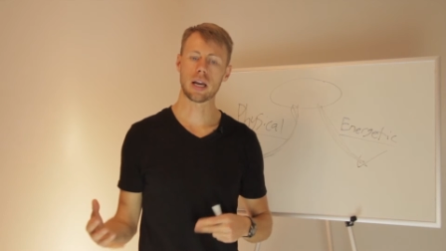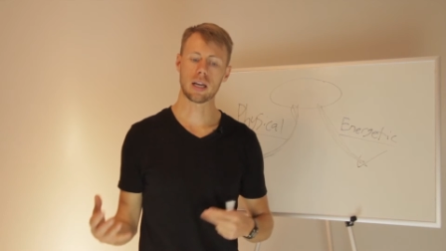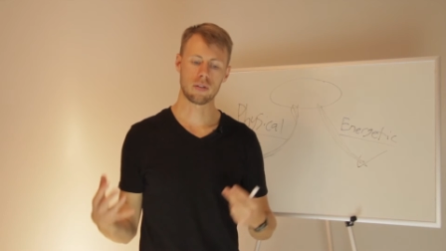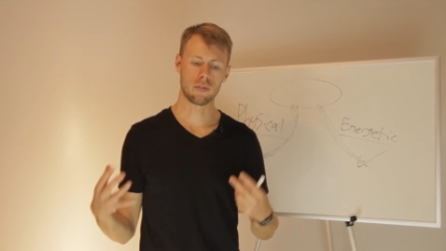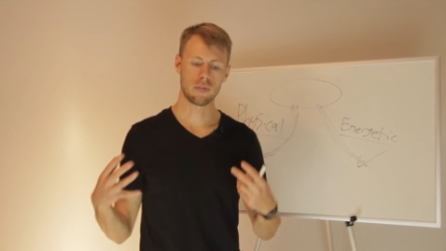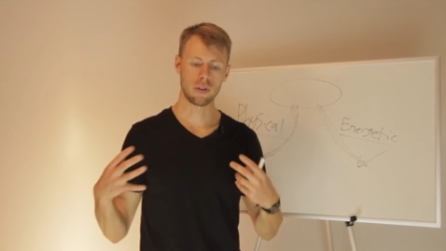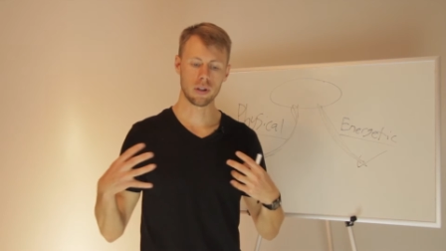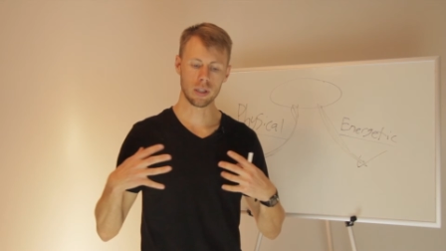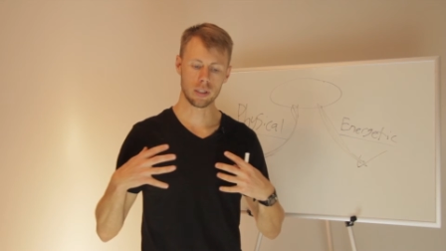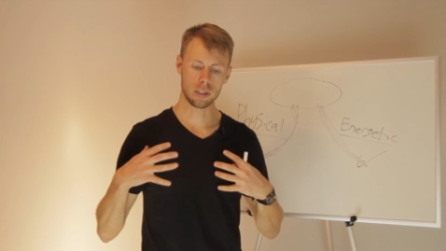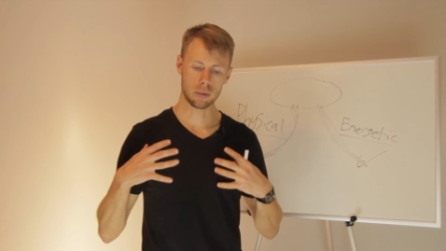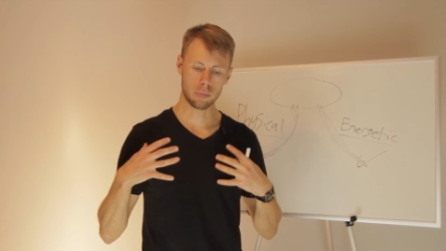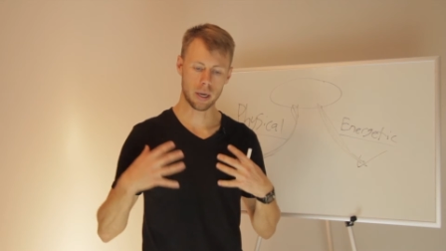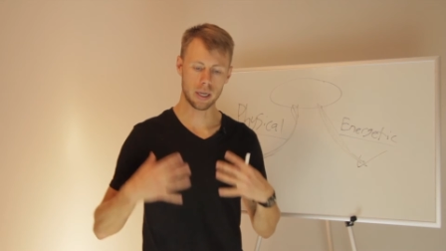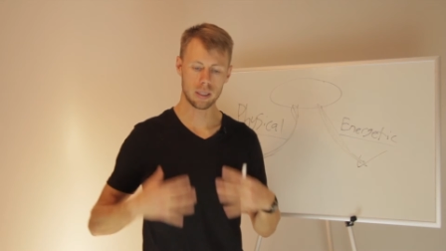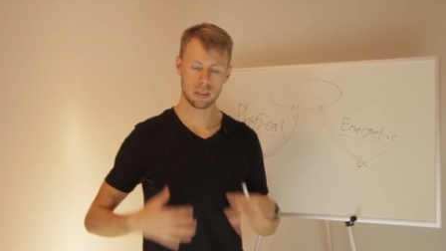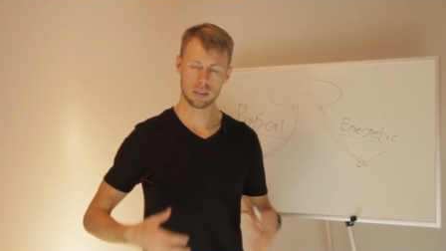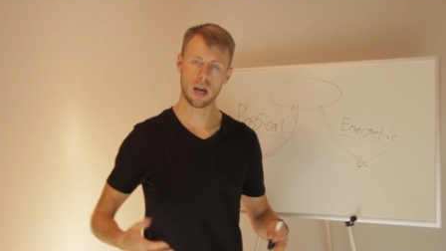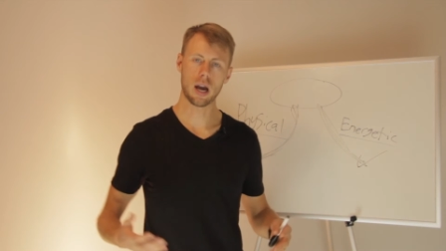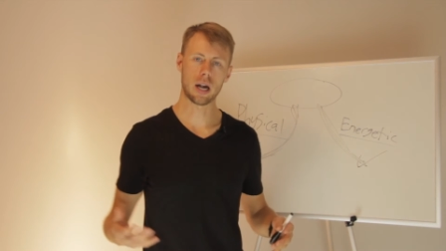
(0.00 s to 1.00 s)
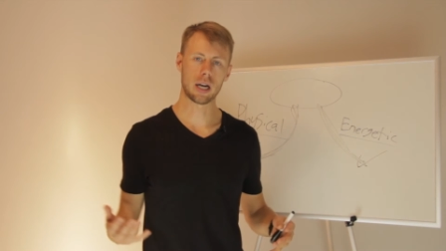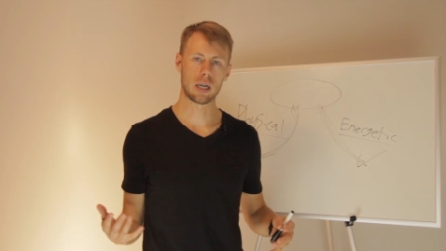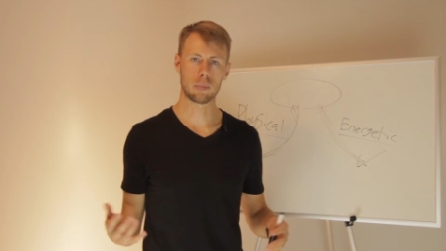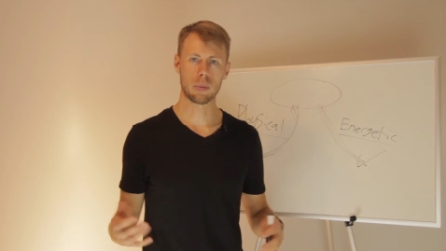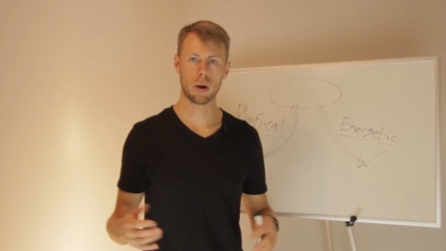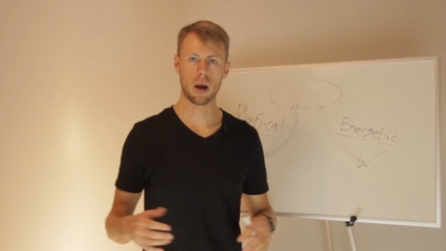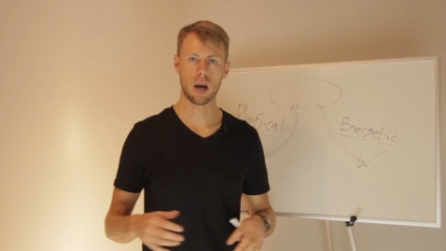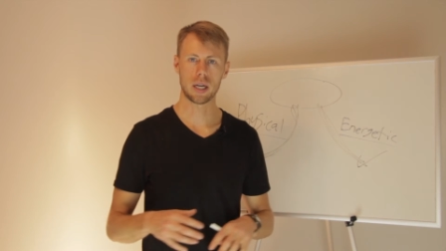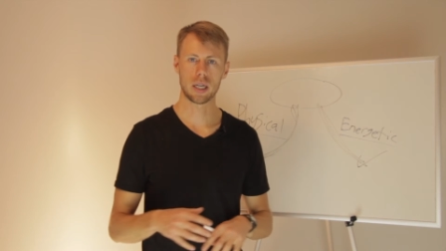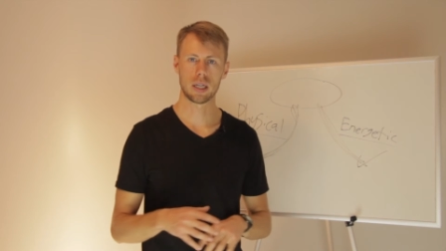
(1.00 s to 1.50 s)
I could feel into my entire
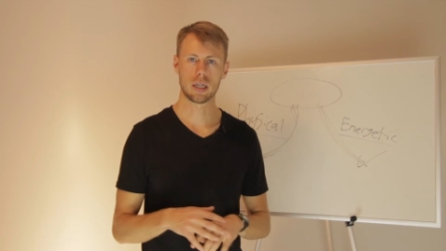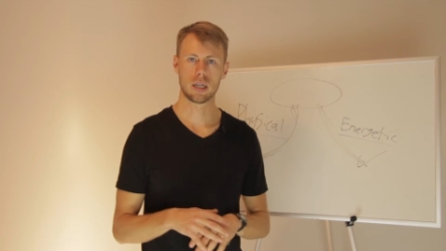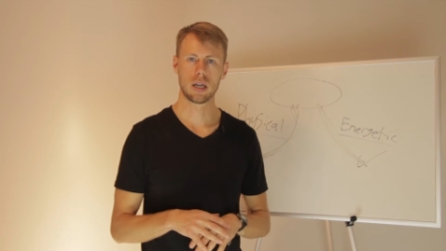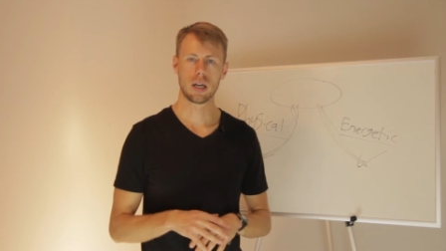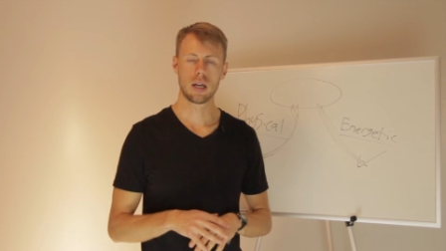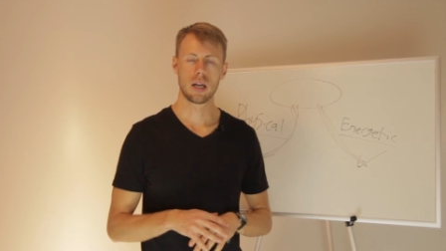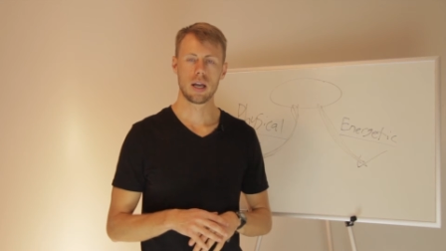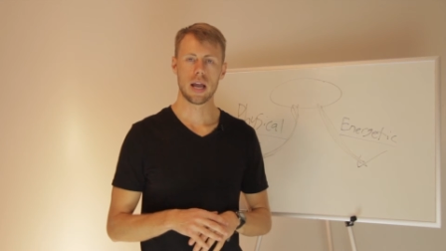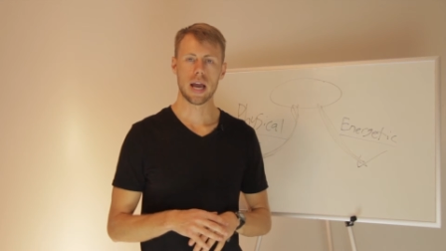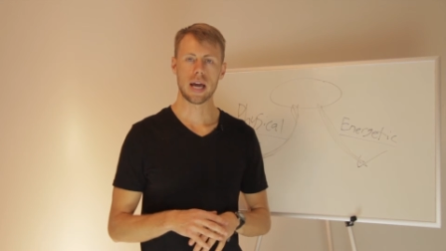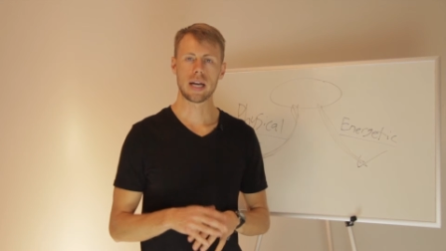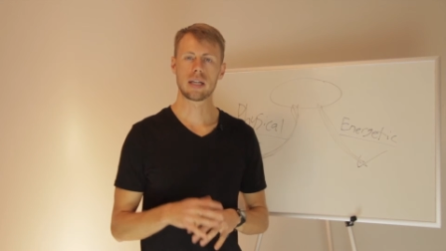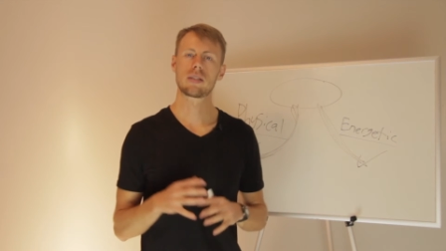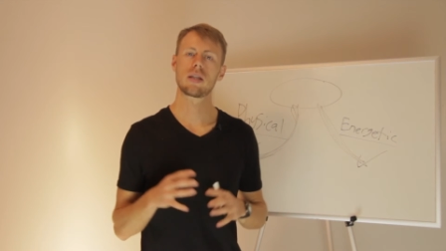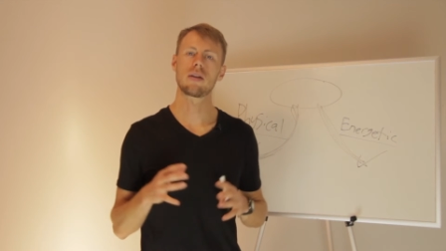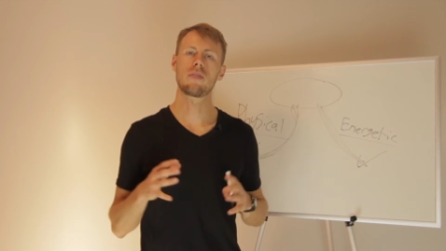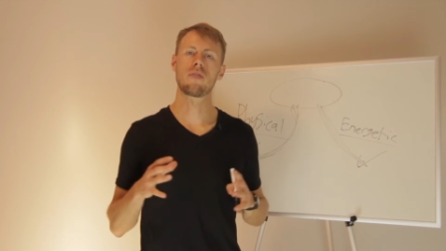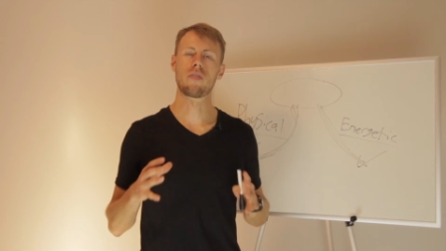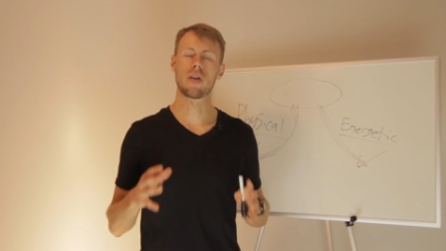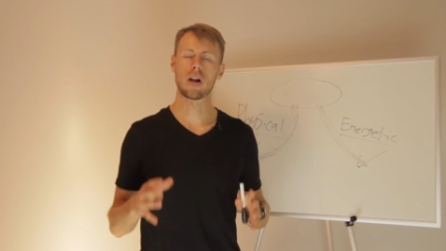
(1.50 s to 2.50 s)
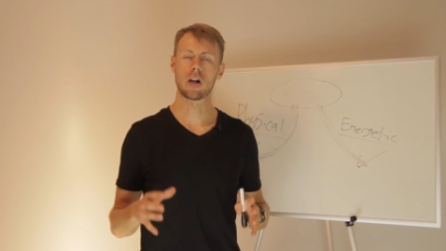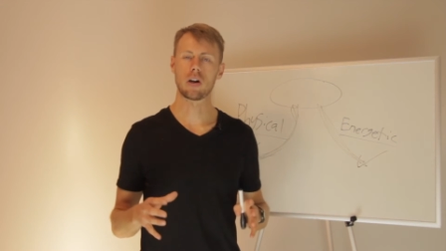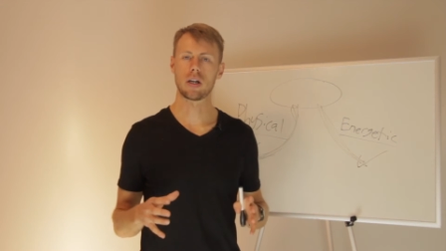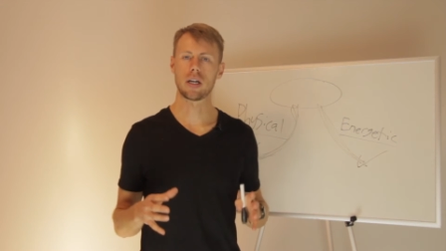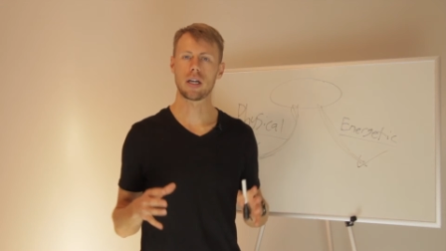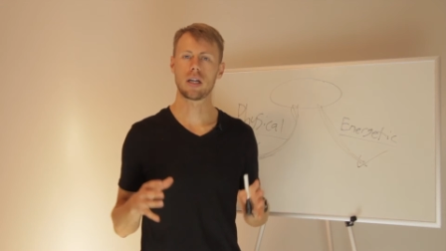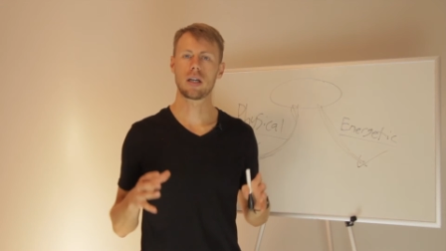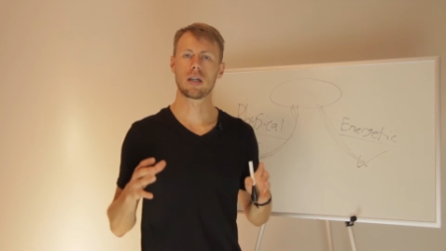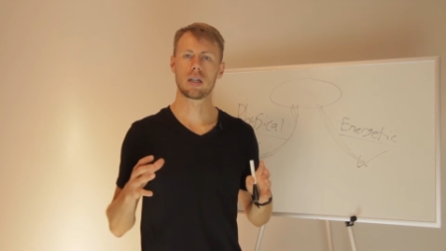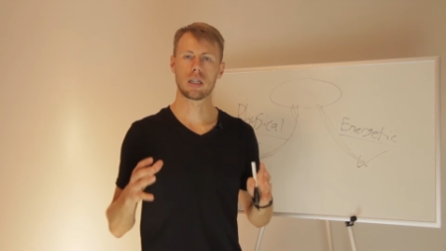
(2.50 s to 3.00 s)
body. And it's a
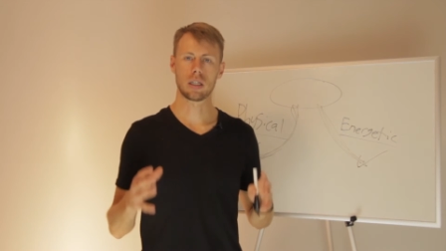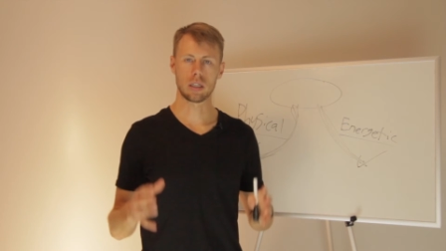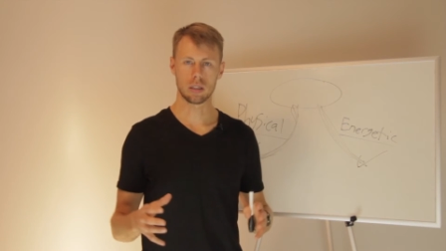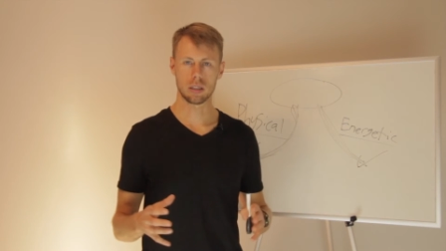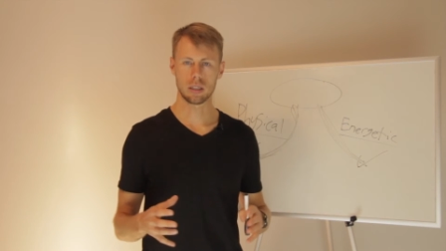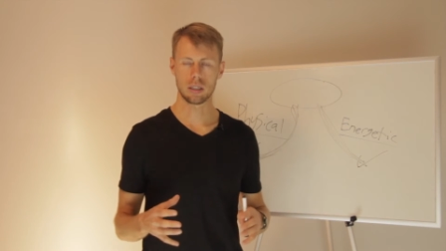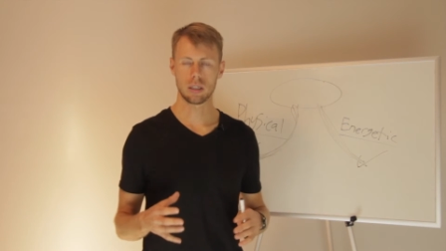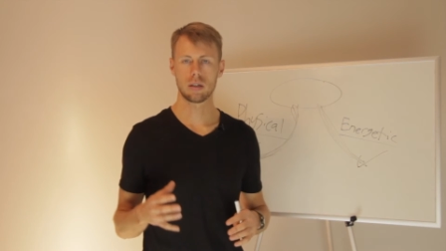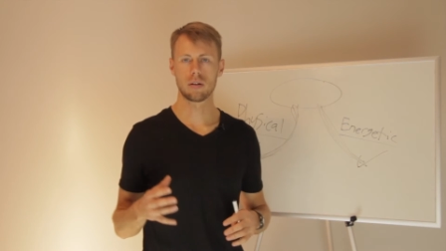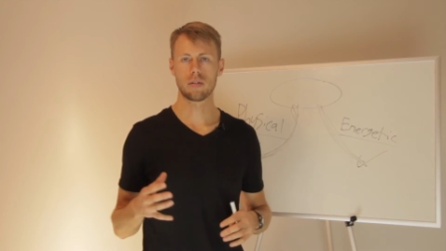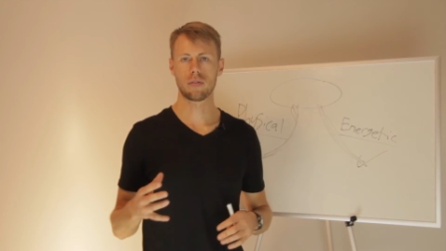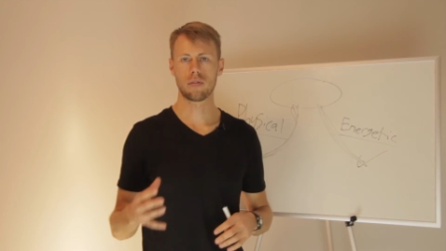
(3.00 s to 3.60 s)
very good